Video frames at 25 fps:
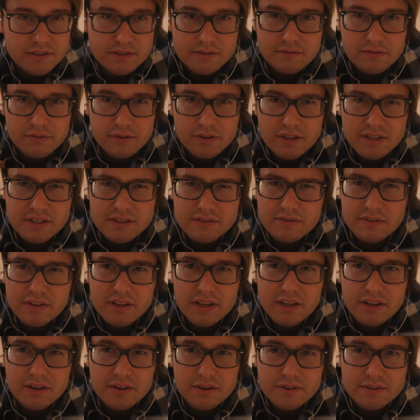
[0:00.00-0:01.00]
for these
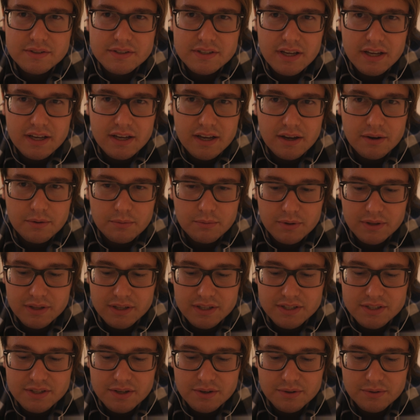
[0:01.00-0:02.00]
videos, I
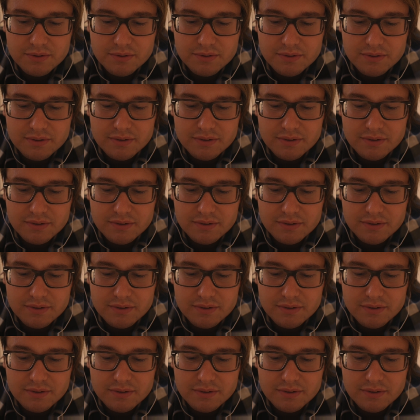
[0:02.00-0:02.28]
really don't,